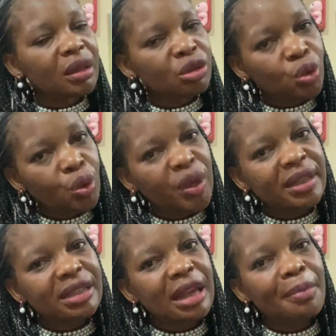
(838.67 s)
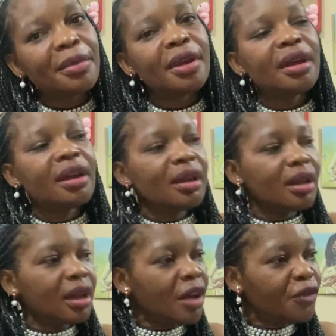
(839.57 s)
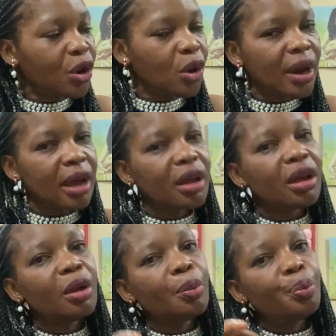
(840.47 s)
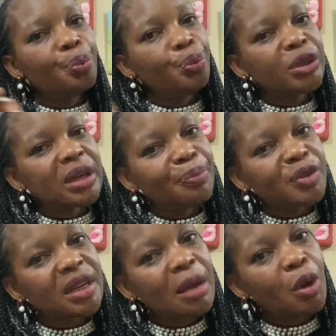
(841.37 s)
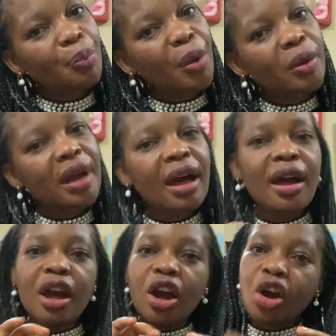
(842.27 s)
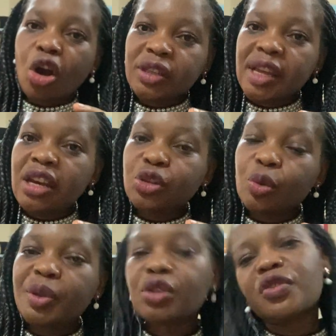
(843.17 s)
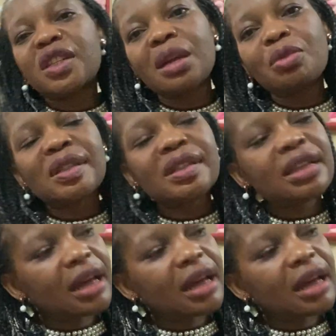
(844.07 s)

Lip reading: Do it same, every corner, put cinnamon powder, cut a little bit of cinnamon stick